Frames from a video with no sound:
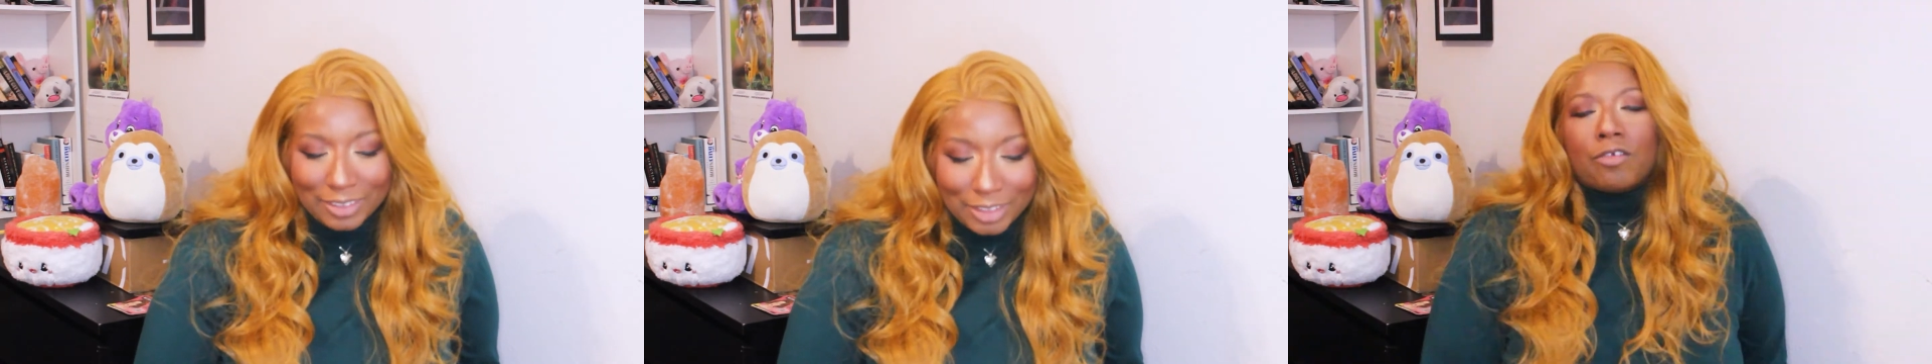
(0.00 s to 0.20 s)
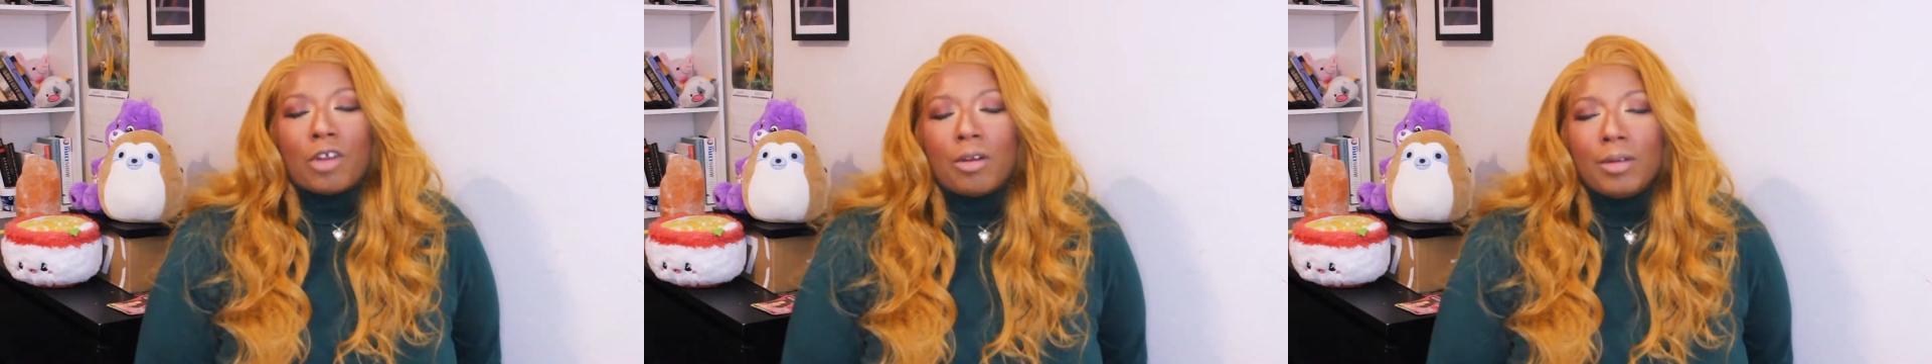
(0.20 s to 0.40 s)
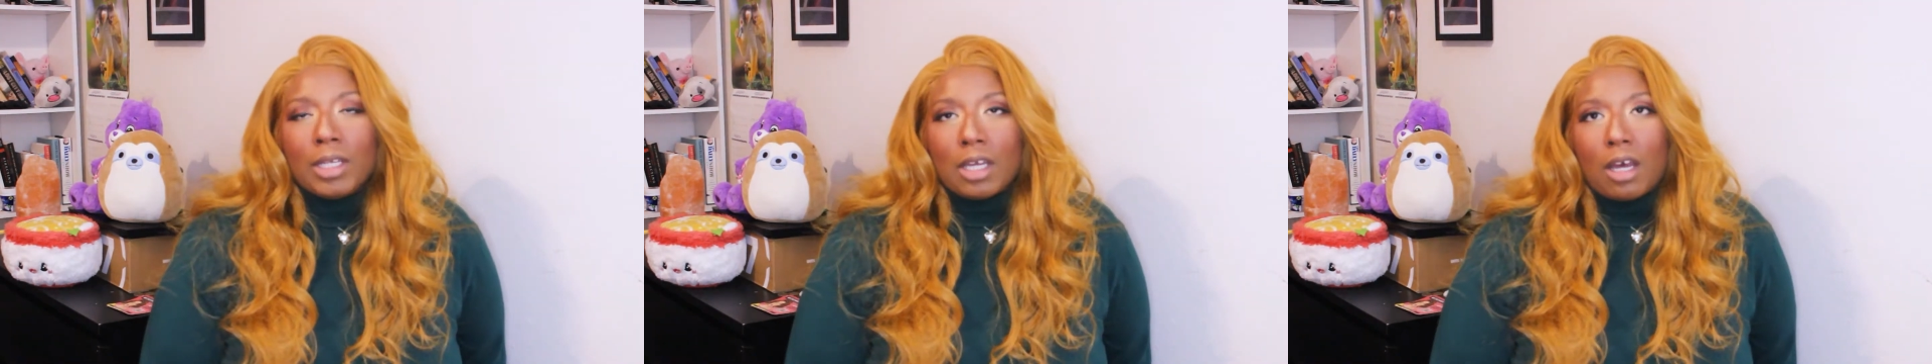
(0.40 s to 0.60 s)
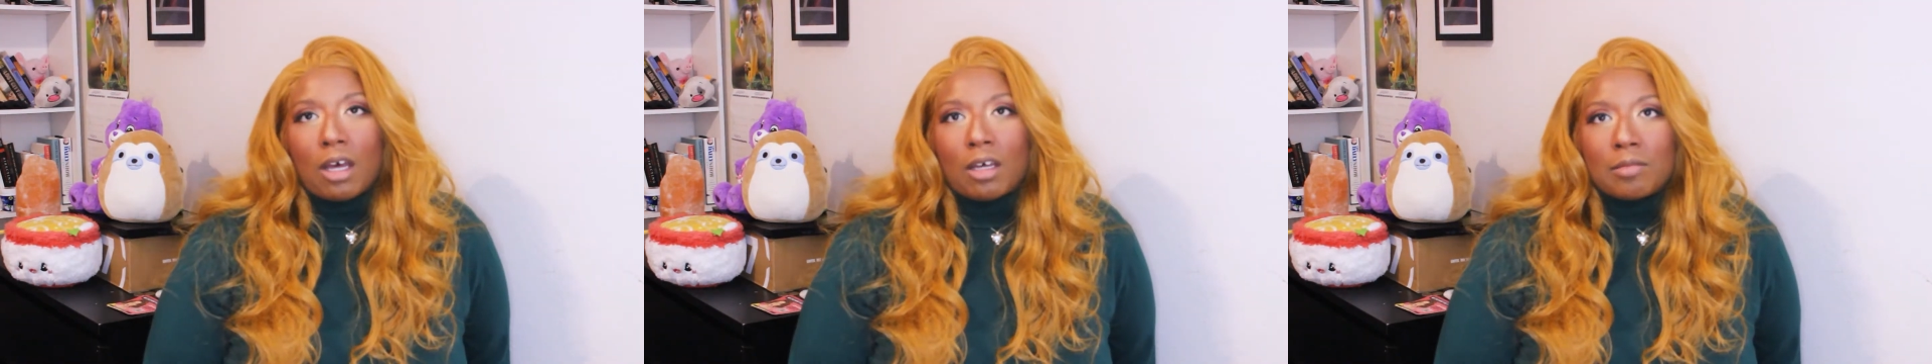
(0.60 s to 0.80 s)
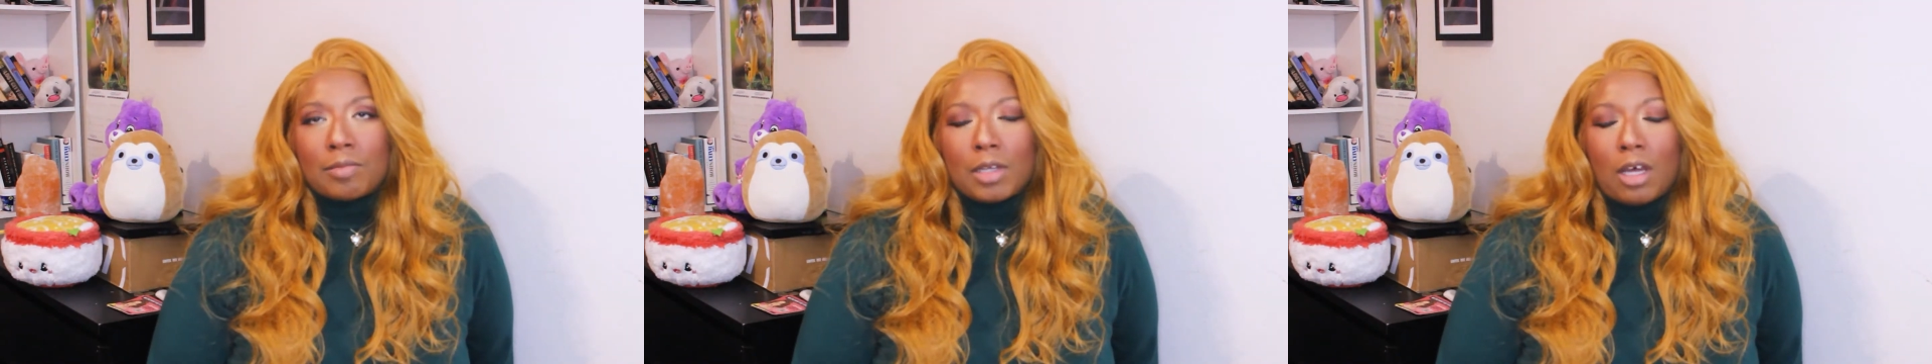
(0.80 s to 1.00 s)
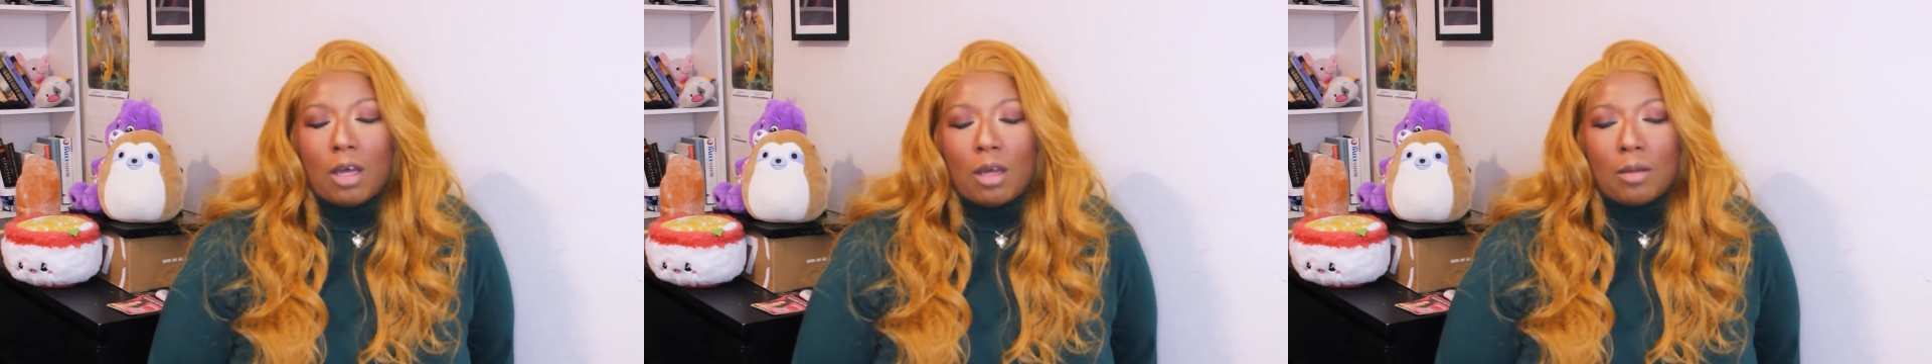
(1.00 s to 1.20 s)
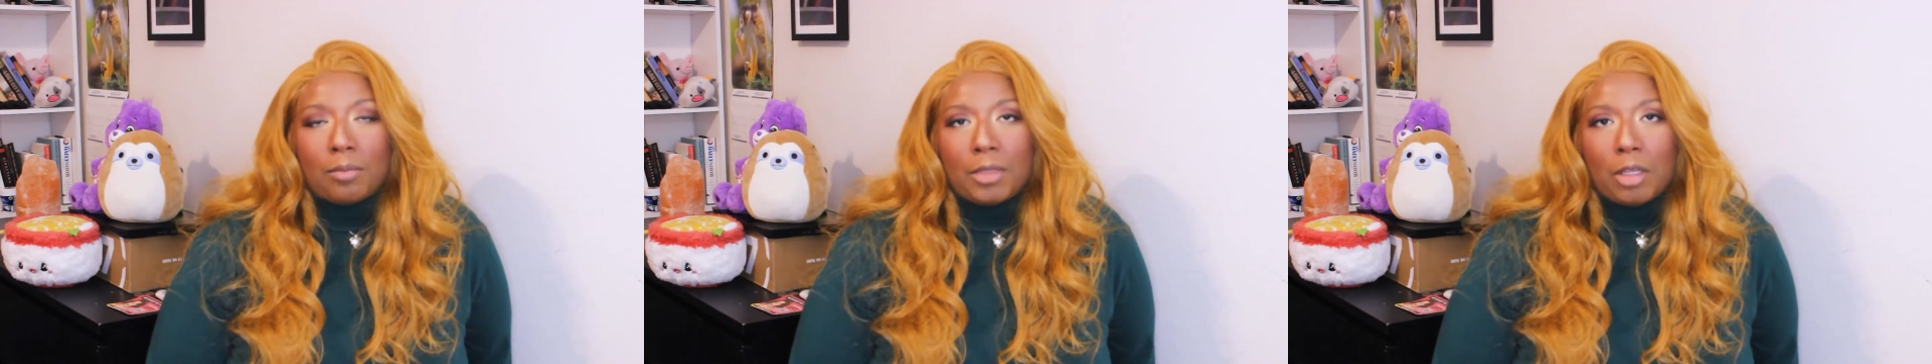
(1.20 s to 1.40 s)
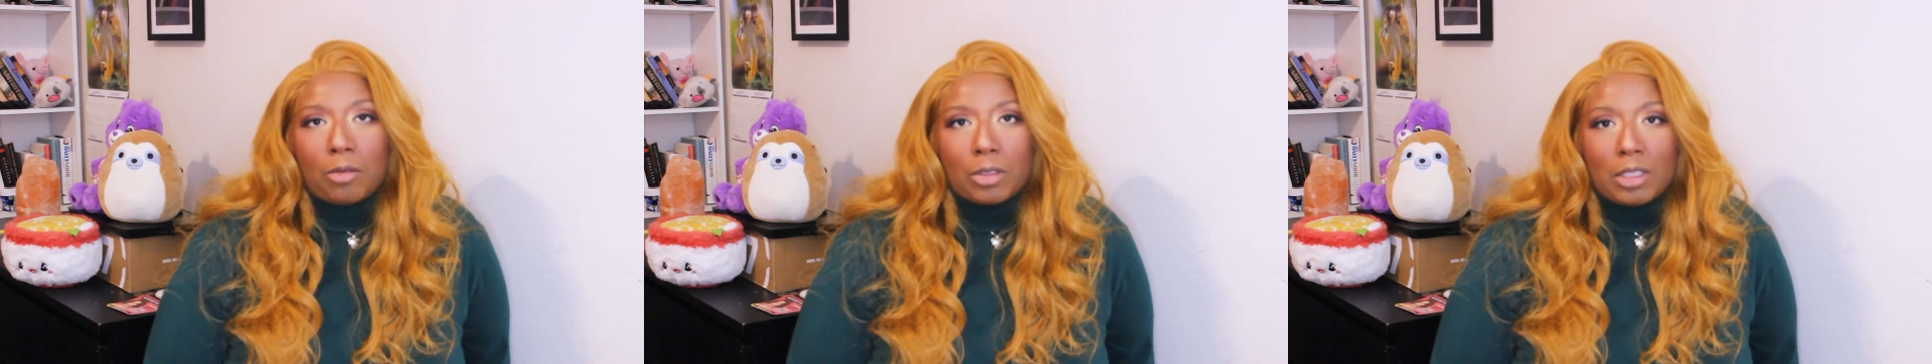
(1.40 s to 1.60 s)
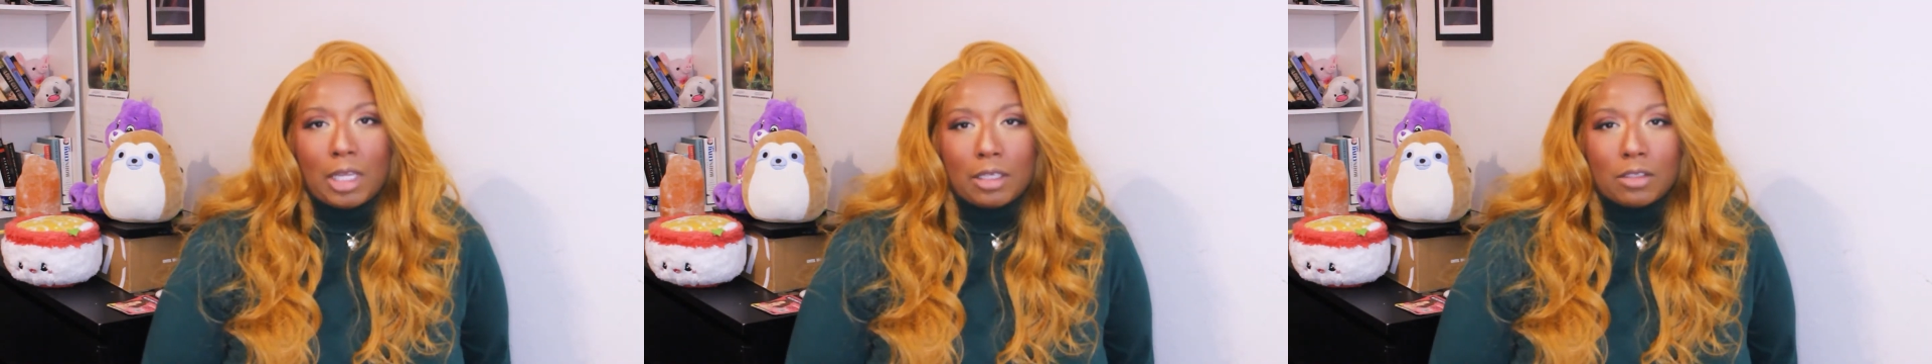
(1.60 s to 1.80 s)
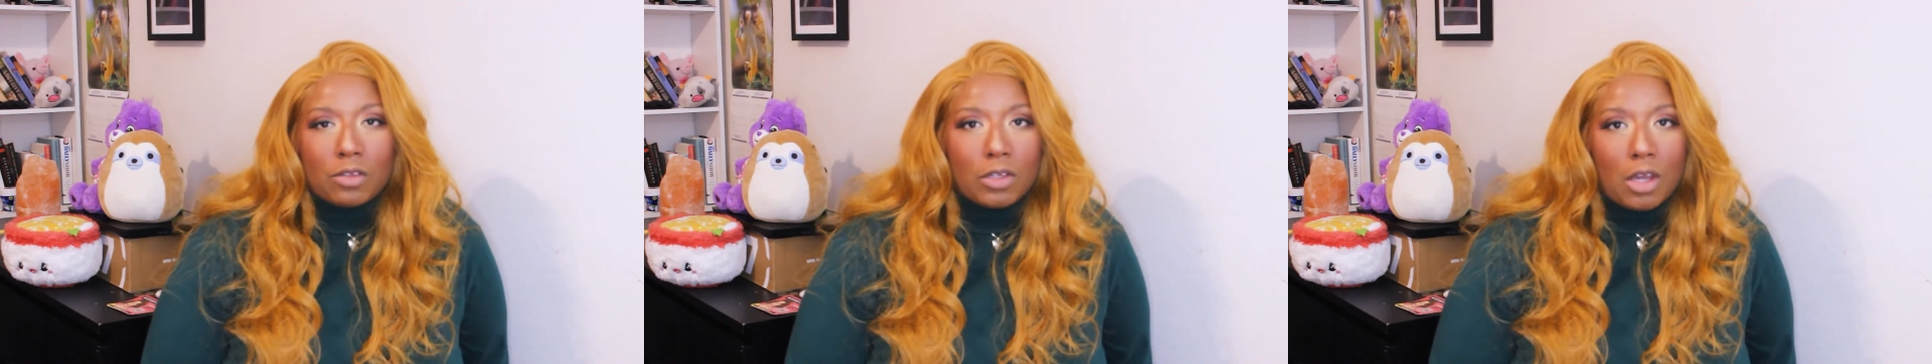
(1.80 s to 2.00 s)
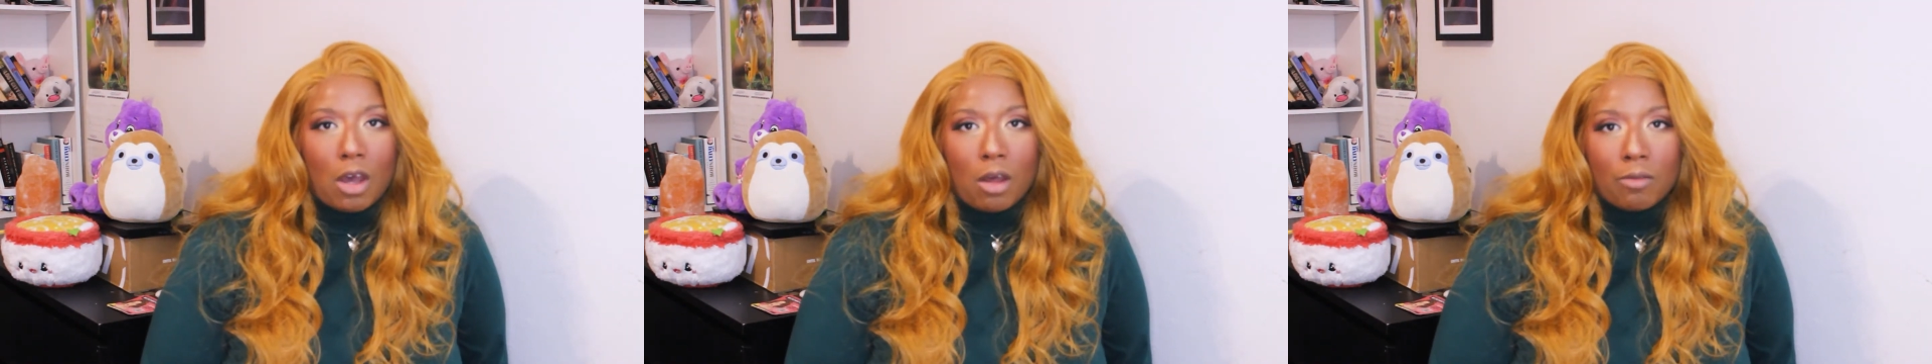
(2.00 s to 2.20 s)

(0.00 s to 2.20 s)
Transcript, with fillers: Growing up, there were like the